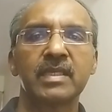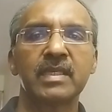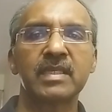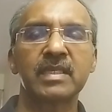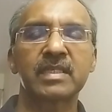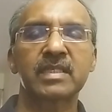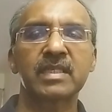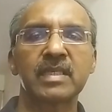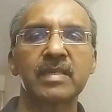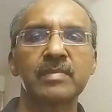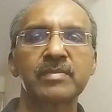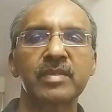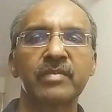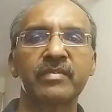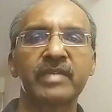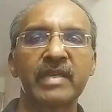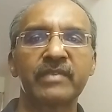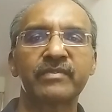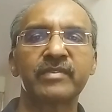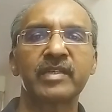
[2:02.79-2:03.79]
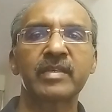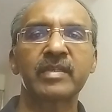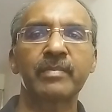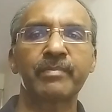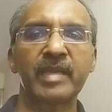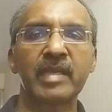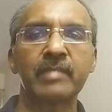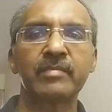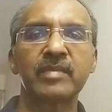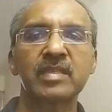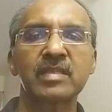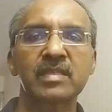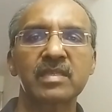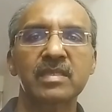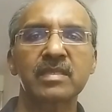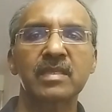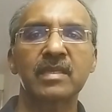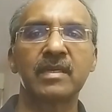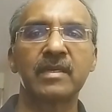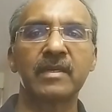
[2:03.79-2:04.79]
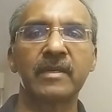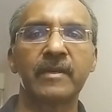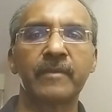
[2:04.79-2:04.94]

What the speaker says: in terms of deferred payments